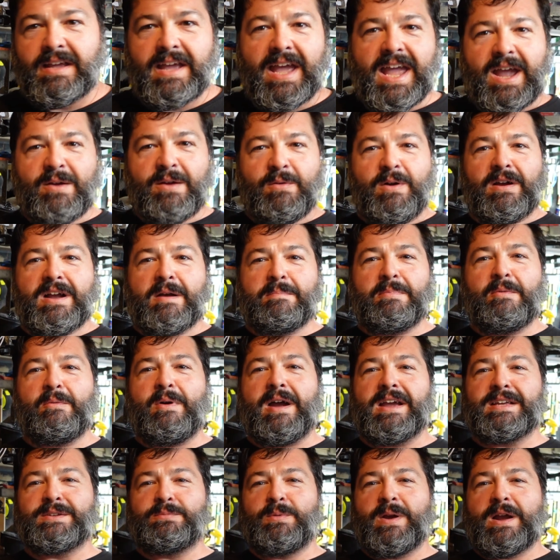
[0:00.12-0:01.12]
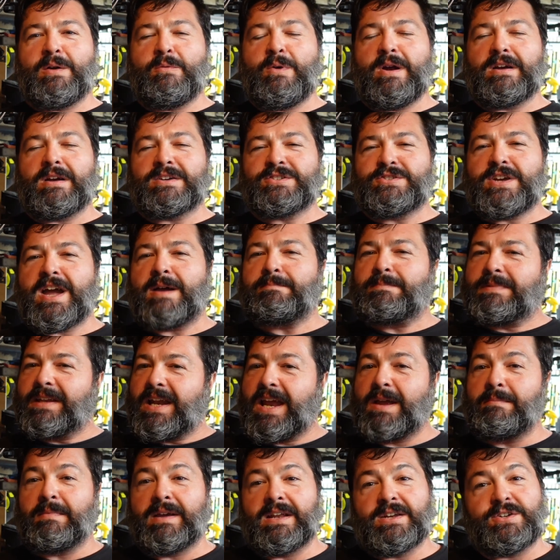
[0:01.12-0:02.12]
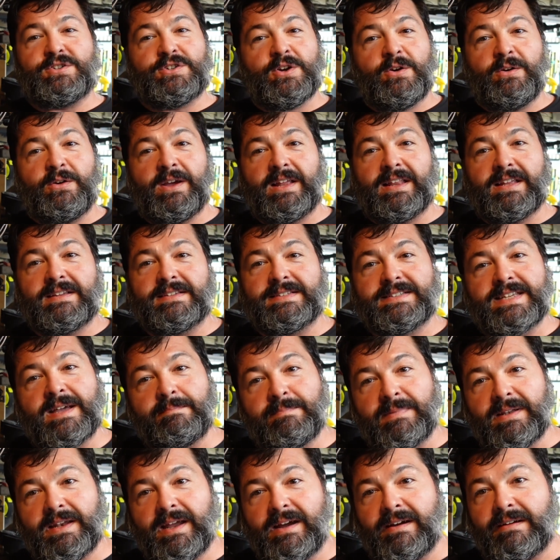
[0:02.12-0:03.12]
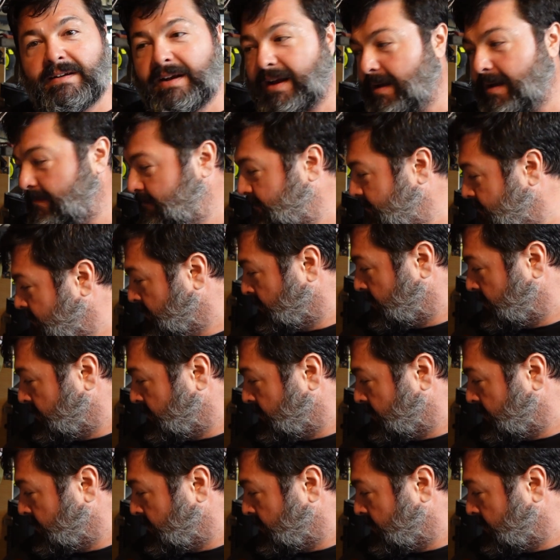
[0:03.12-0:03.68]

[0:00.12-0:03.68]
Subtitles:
Hey, welcome to Wise Wicker Workshop. Today I'm going to show you a little something here that I'm